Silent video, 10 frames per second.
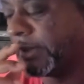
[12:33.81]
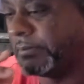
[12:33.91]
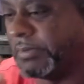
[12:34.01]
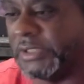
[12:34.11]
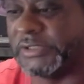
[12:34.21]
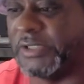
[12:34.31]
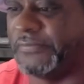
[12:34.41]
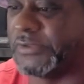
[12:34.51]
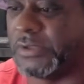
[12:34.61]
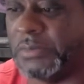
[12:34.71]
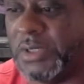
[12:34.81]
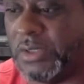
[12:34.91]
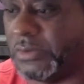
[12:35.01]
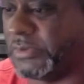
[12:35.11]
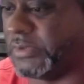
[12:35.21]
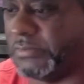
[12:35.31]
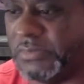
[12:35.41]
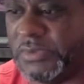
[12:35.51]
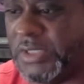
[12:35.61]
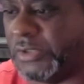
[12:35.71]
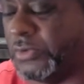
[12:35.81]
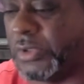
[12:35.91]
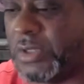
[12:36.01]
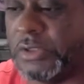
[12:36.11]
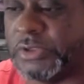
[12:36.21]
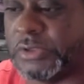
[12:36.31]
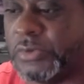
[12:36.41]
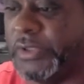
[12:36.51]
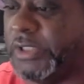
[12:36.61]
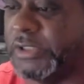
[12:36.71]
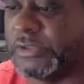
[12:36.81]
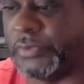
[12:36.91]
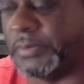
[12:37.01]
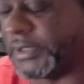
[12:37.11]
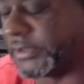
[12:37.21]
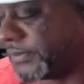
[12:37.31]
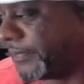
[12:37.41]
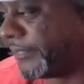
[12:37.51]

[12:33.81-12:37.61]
But let's say for somehow they do the contract the way he gets a rematch.